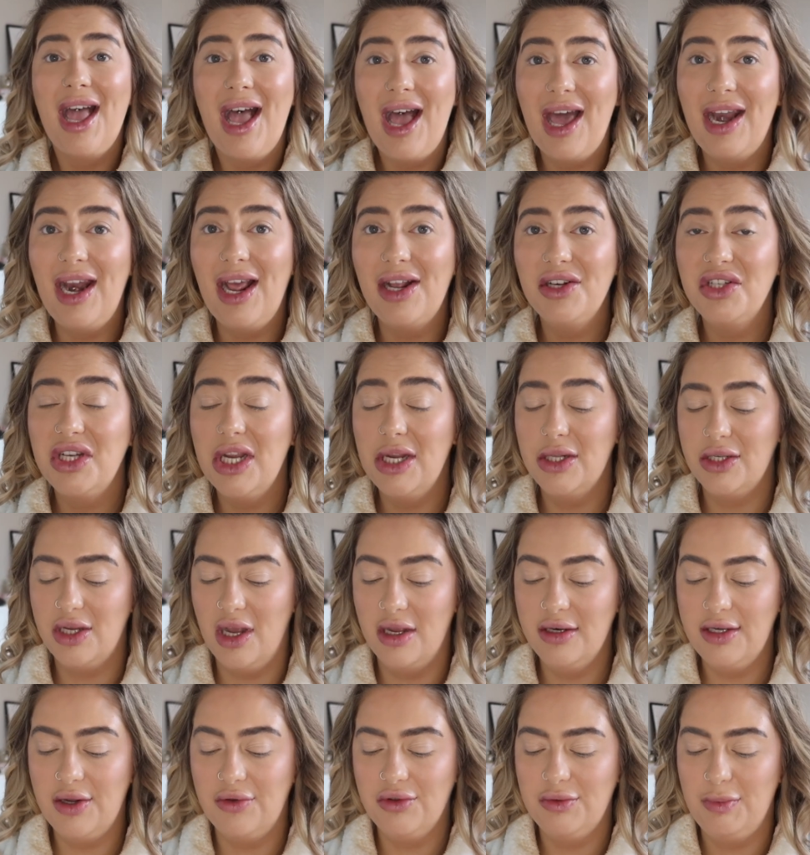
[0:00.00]
And actually it
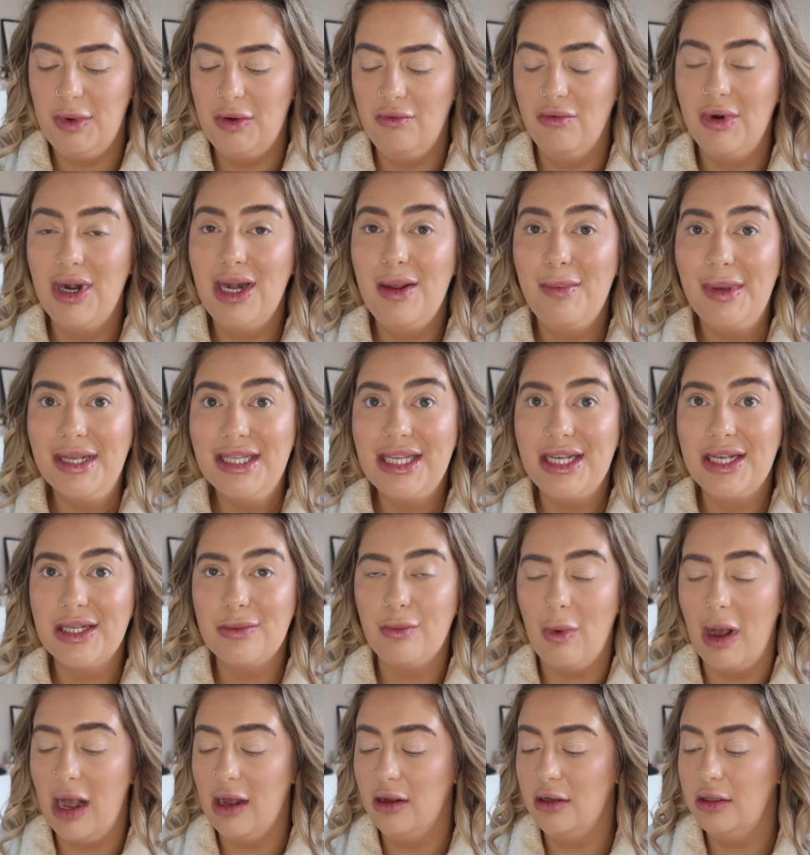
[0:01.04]
turned out to be really busy as
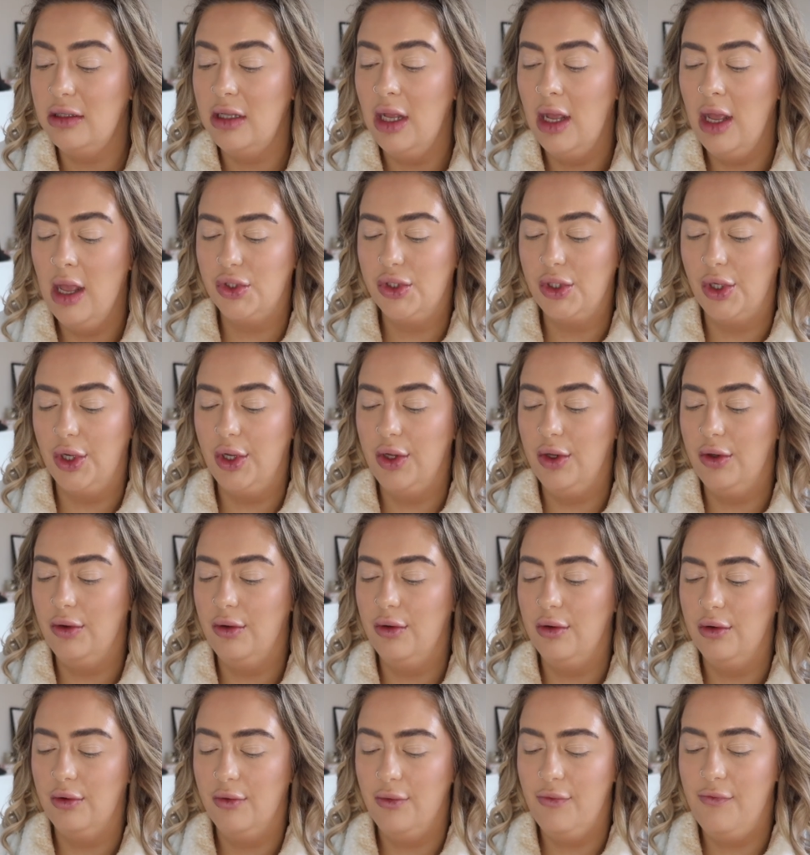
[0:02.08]
well,
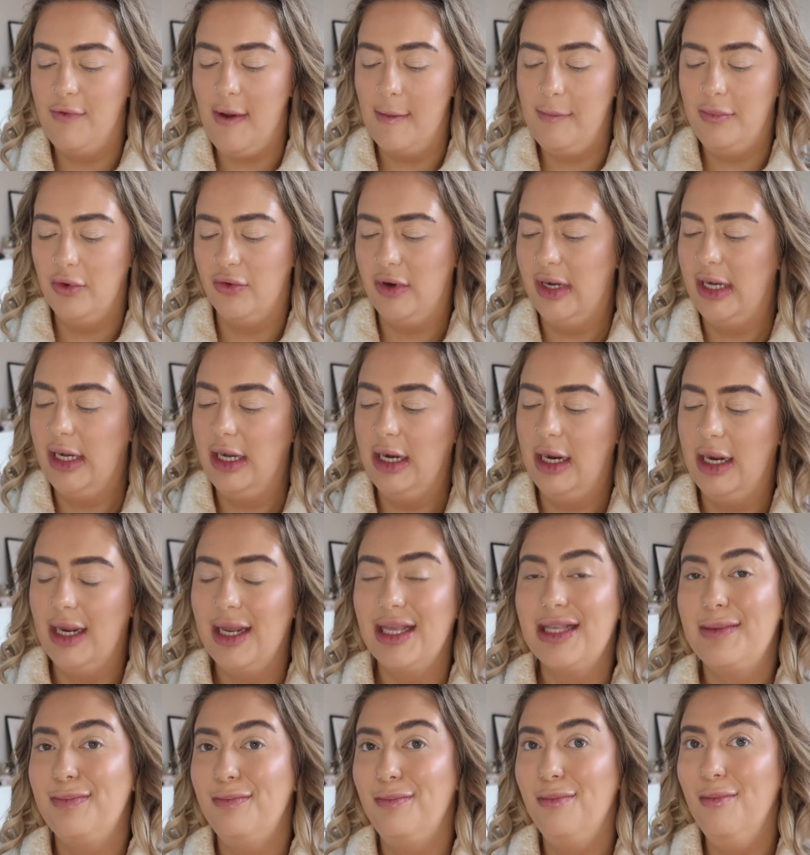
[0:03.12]
so February
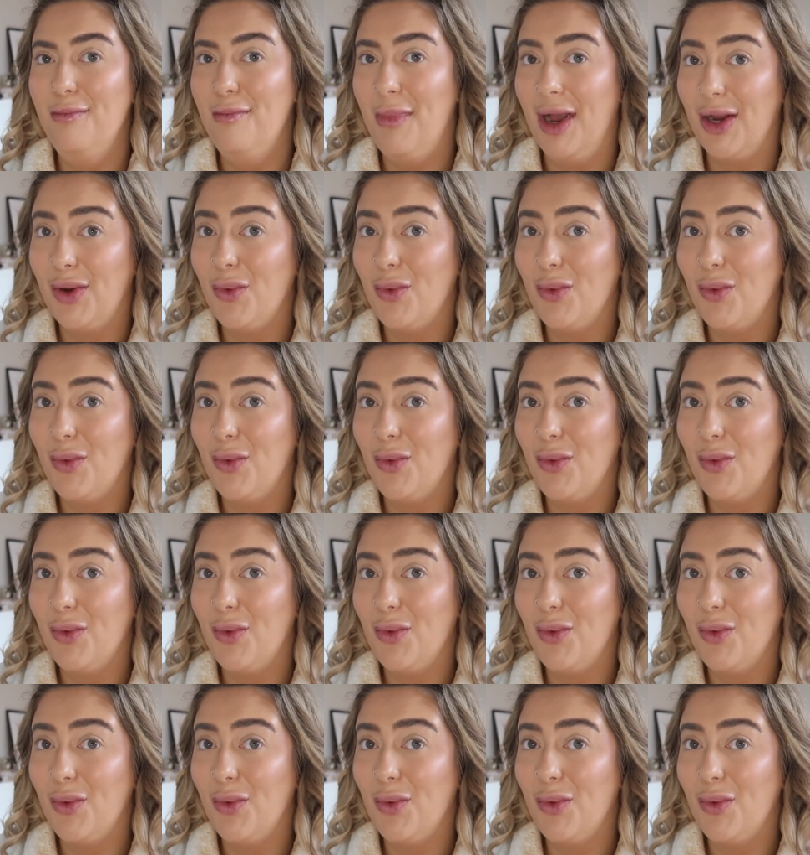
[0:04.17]
is my